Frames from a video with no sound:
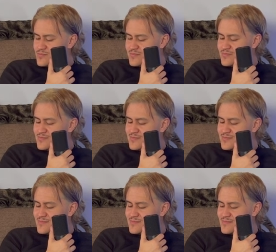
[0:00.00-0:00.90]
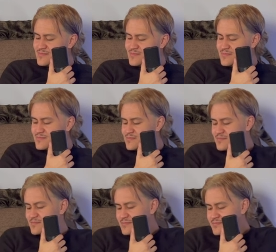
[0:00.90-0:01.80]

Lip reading: [no speech]